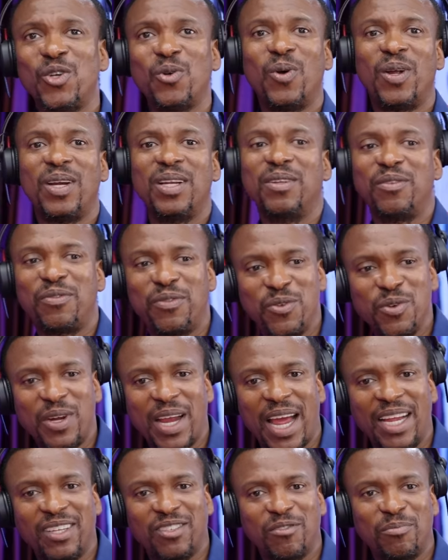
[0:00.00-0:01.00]
you're one of the few
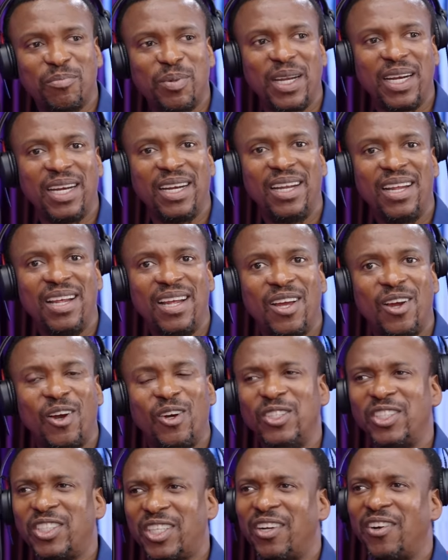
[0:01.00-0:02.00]
guys who've been
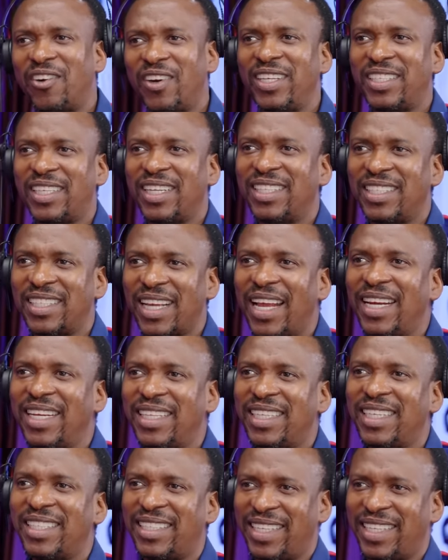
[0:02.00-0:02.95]
on Generations and it's a